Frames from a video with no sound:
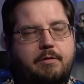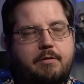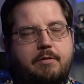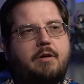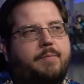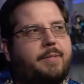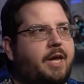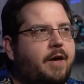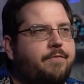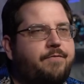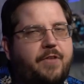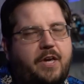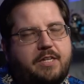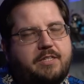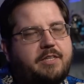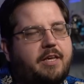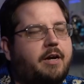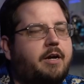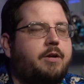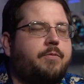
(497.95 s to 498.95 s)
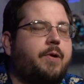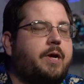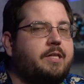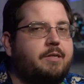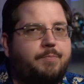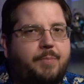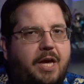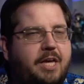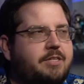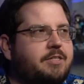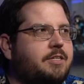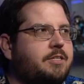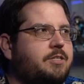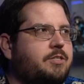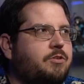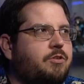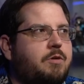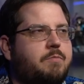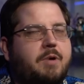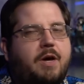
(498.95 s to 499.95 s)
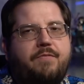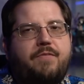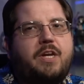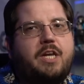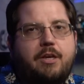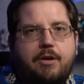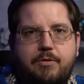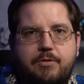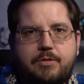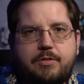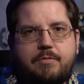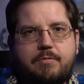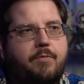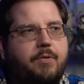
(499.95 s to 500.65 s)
I mean, I face that on a regular basis doing my videos.